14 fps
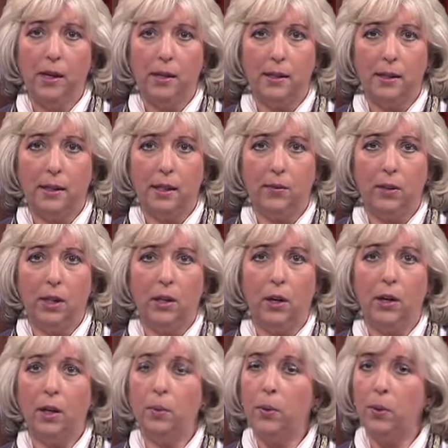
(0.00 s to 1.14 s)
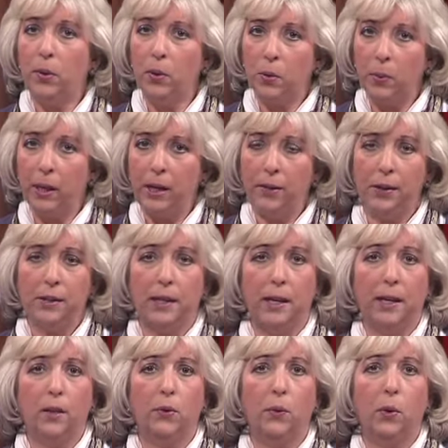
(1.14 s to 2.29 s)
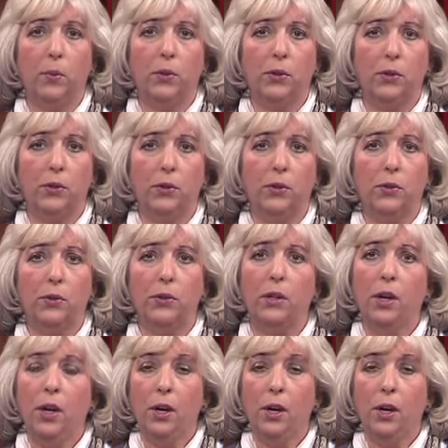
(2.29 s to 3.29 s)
CTV caught up with both parents and former students